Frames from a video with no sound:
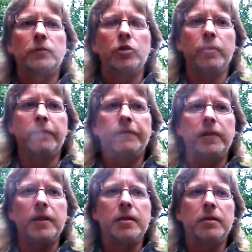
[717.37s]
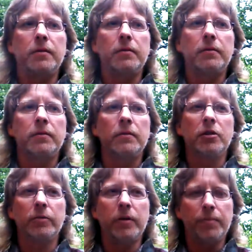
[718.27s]
little bit of flint,
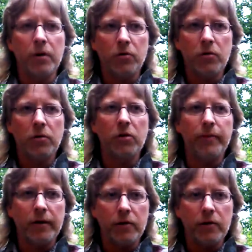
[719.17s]
a little bit of mineral, a little bit